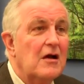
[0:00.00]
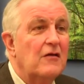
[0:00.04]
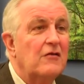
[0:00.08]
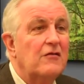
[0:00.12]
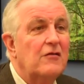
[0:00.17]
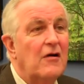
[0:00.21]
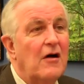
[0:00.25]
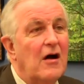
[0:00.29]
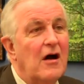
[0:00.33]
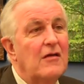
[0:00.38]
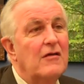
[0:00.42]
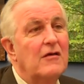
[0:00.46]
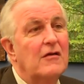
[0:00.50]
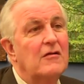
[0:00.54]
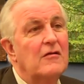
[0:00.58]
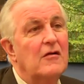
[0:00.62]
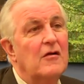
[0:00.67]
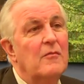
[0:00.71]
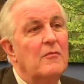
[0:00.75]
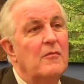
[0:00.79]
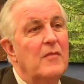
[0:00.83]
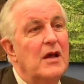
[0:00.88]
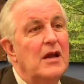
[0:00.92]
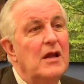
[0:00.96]
So I think
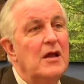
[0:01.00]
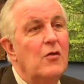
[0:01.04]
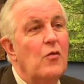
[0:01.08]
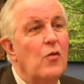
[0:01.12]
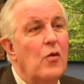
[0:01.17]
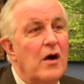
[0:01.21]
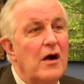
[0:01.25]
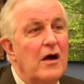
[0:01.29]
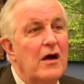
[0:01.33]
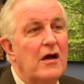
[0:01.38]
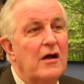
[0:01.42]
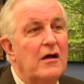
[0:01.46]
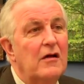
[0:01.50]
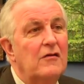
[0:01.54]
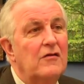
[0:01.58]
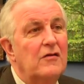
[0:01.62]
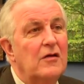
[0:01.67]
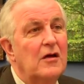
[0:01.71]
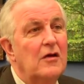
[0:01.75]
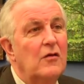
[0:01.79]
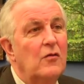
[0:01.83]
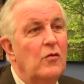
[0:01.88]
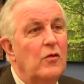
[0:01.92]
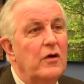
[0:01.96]
there are many ways
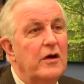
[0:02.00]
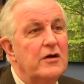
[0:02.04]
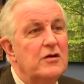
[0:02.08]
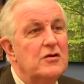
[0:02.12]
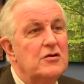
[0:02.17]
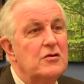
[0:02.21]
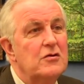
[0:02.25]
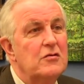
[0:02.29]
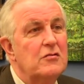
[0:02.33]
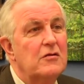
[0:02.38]
in which